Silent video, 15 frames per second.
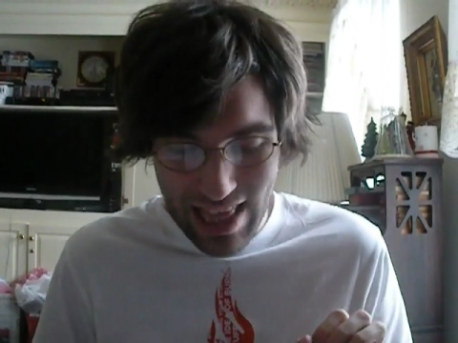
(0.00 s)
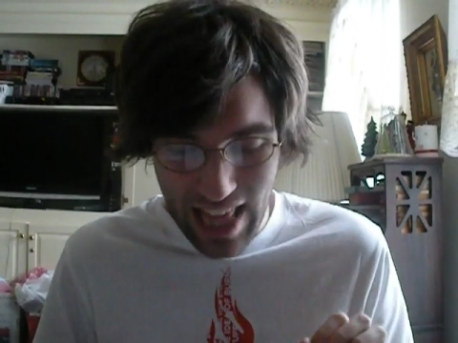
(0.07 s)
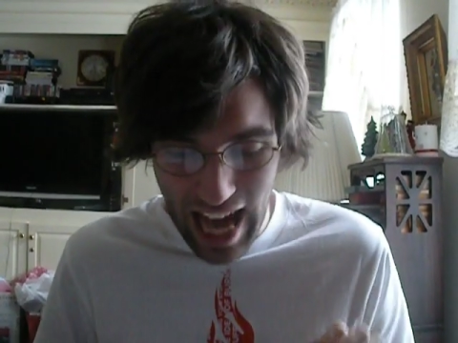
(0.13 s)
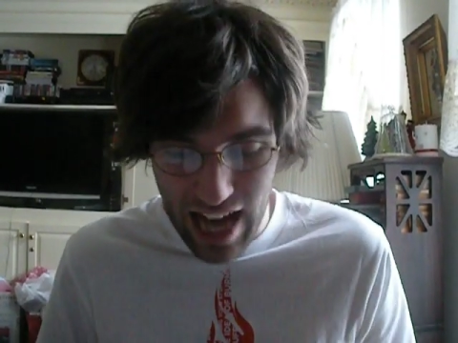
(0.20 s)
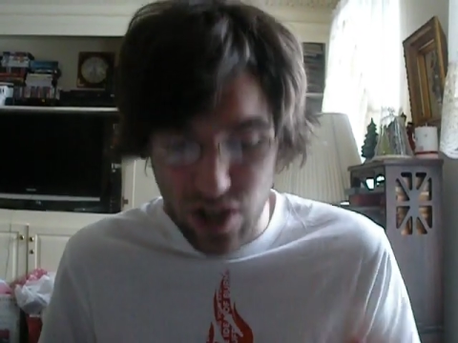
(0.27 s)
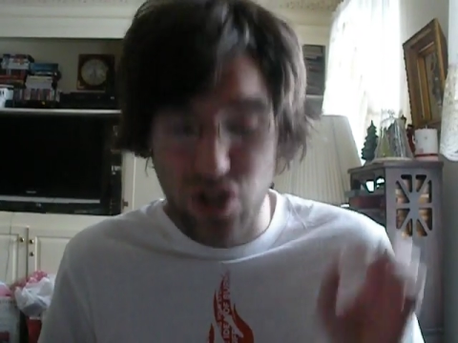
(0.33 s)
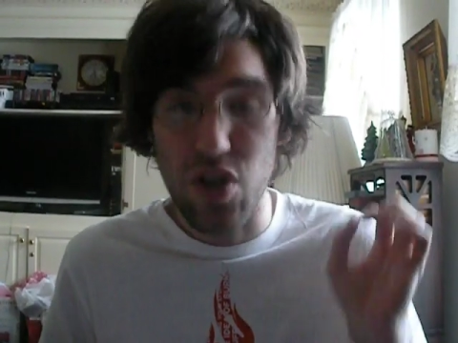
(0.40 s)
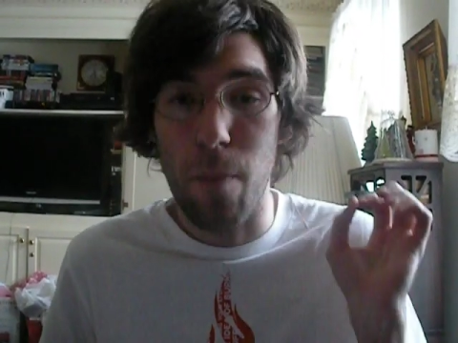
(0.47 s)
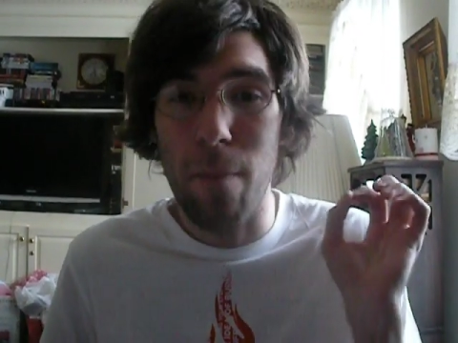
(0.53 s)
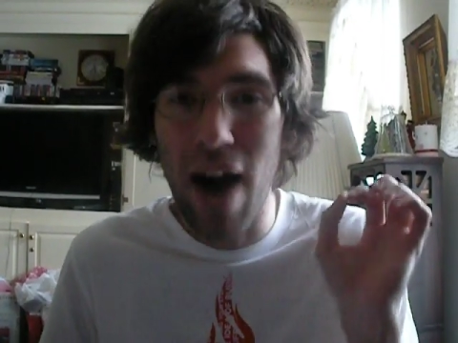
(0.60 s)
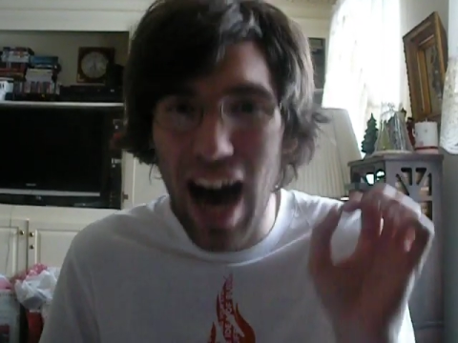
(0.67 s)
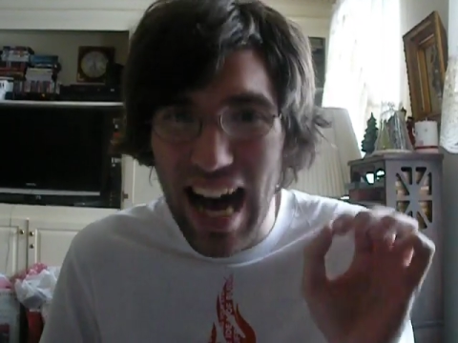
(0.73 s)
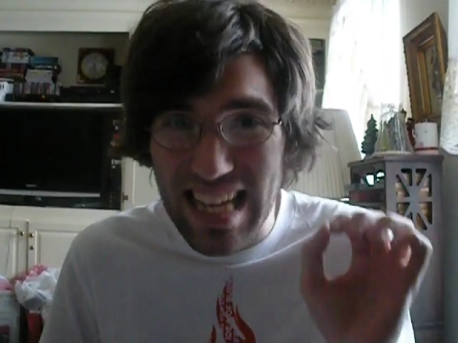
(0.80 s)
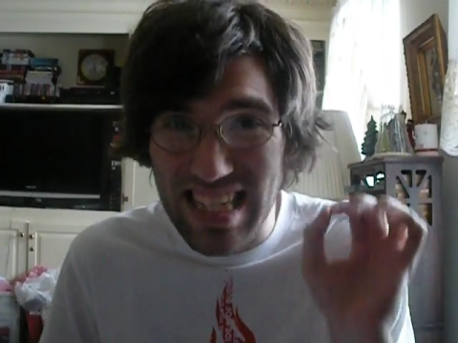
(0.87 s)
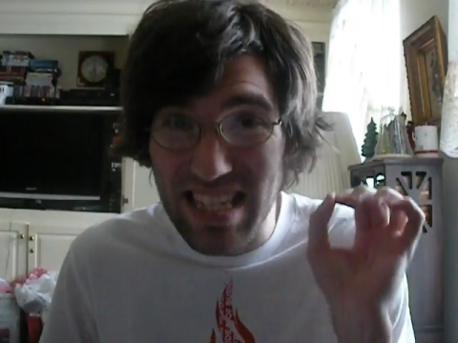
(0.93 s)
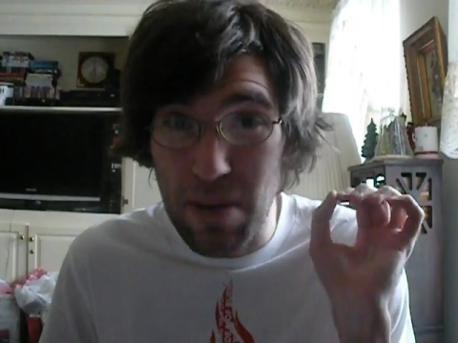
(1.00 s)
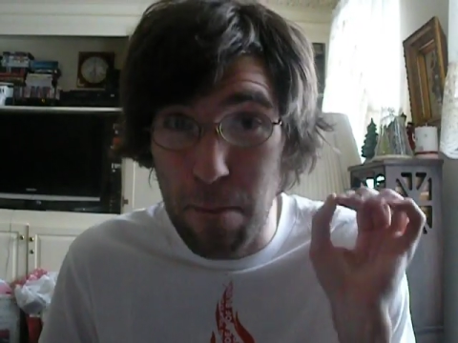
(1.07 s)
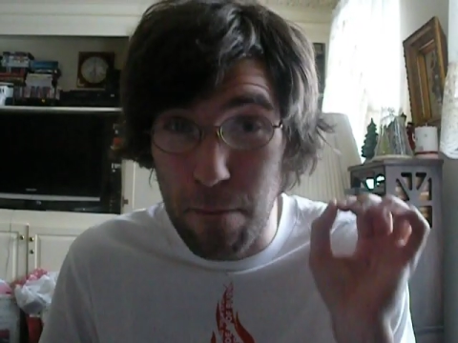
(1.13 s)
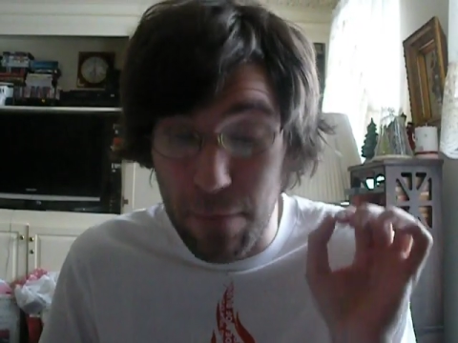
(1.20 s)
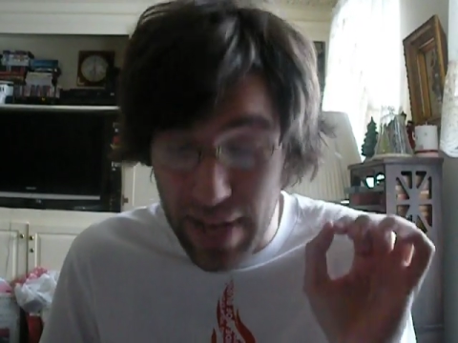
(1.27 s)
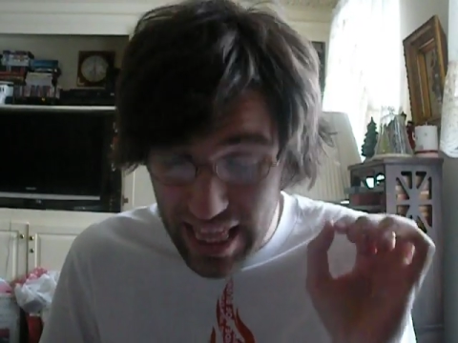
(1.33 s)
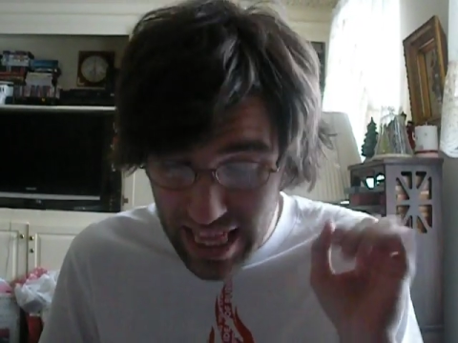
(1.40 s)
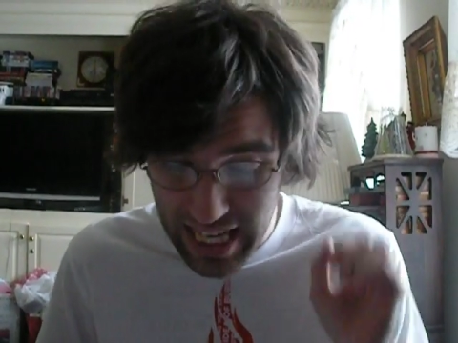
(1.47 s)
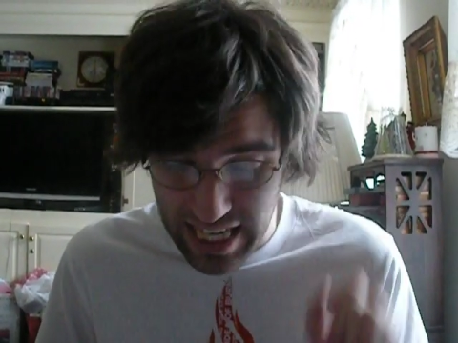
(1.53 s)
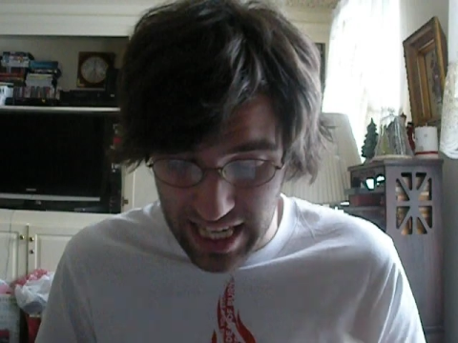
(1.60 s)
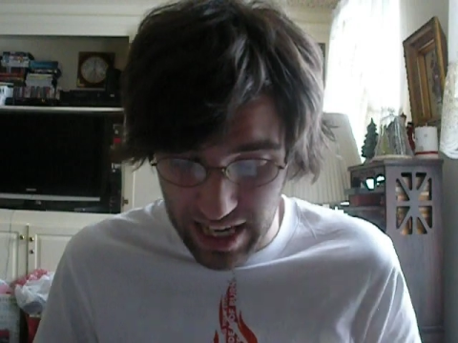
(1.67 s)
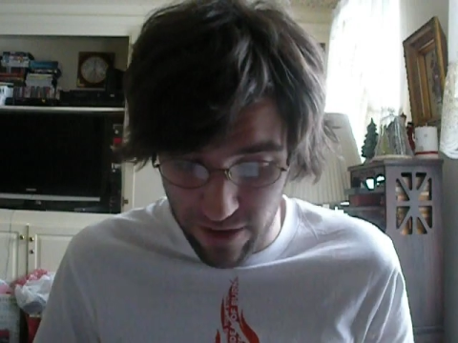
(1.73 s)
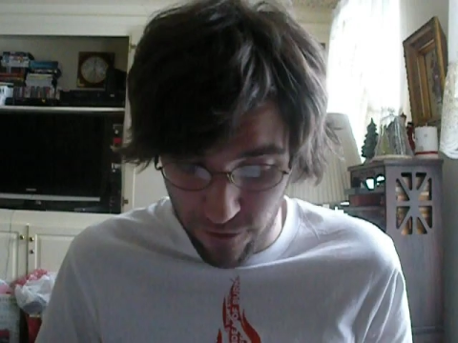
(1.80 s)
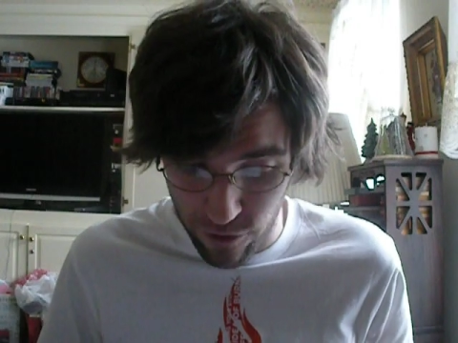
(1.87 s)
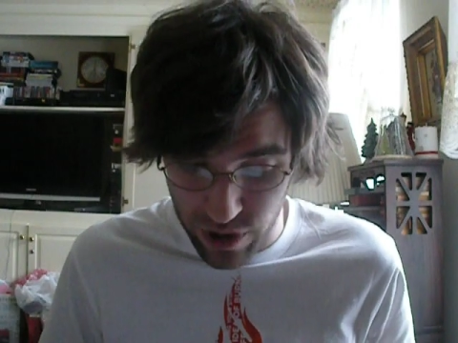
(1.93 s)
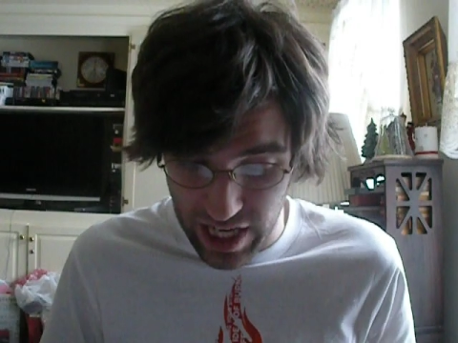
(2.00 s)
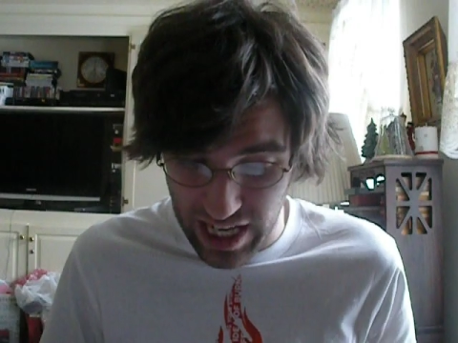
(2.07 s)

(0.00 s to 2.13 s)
allows the possibility for